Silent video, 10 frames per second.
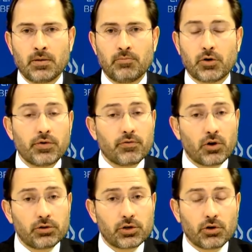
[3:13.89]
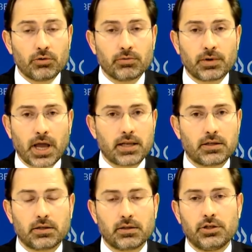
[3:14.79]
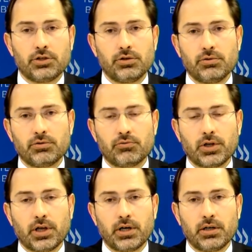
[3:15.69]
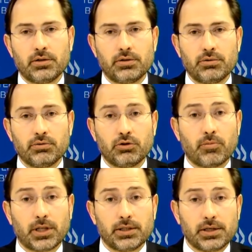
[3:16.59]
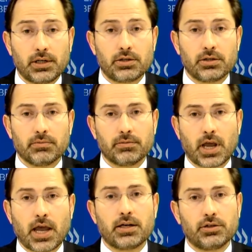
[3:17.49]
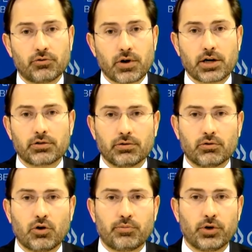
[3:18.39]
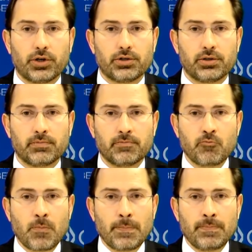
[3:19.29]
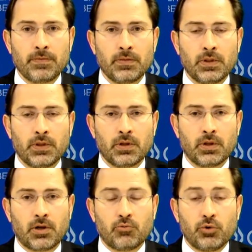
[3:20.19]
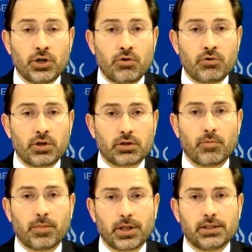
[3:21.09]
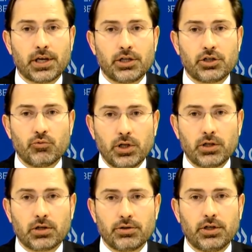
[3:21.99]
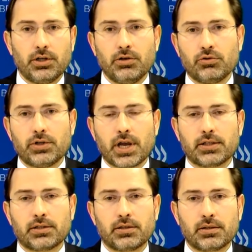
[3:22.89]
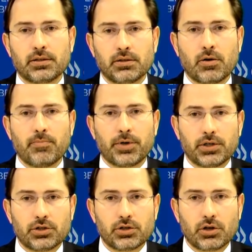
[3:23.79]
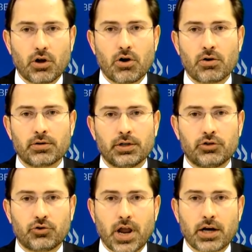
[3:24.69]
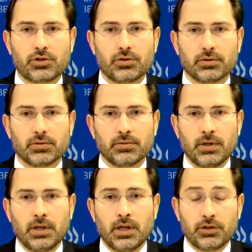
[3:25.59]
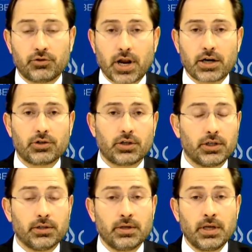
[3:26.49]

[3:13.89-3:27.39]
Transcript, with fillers: But we've also handled issues related to globalization and international cooperation. And we know that globalization will continue to test competition law international, internationally.